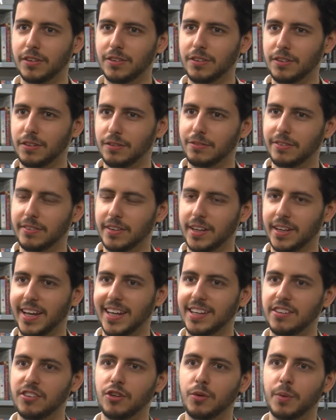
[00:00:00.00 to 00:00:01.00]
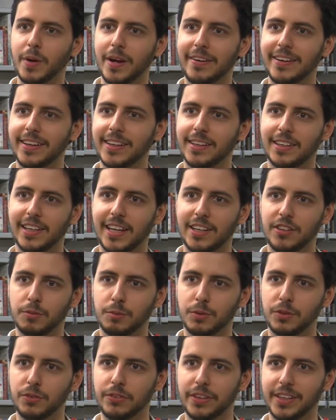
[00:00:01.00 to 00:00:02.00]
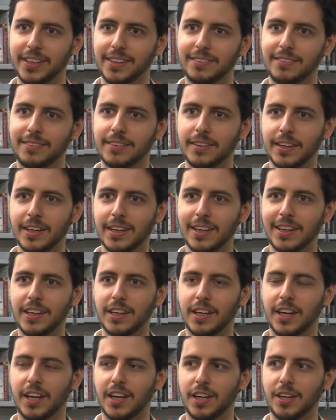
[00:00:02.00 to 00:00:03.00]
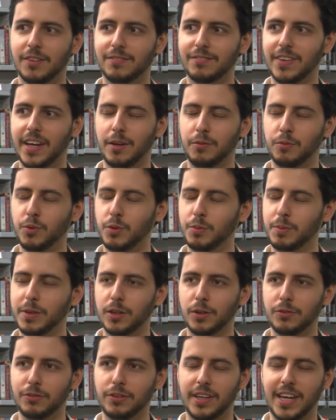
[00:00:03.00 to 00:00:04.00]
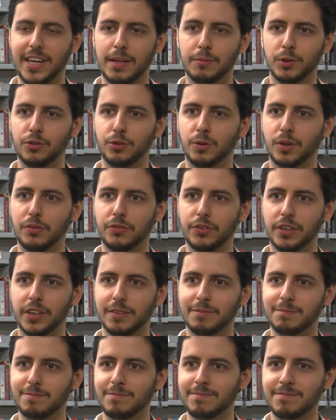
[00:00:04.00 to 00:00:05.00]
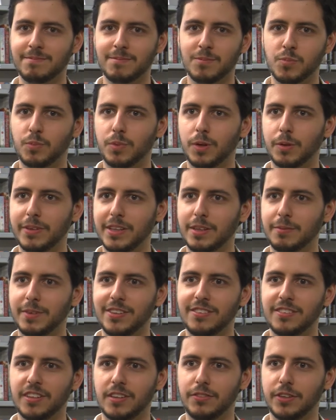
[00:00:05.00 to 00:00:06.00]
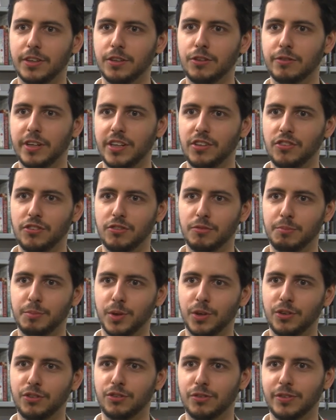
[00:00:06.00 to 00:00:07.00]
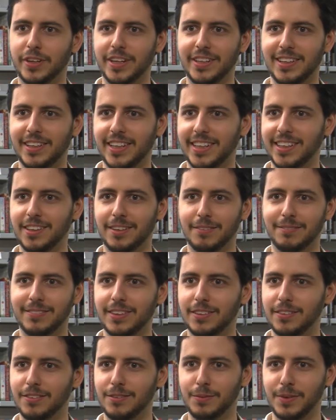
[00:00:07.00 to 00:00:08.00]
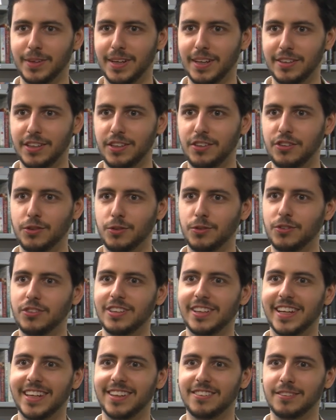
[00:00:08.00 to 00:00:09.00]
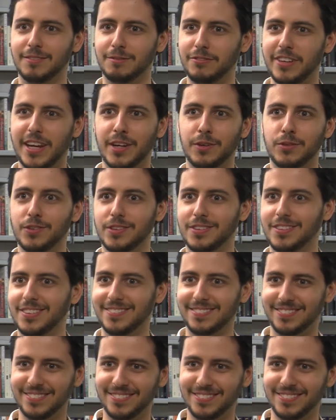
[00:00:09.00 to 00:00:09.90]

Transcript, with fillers: lots of uh, antiquarian collectible things um, and we'll be off, able to offer probably the most diverse range of books you'll find in Lincoln because we have a huge selection thousands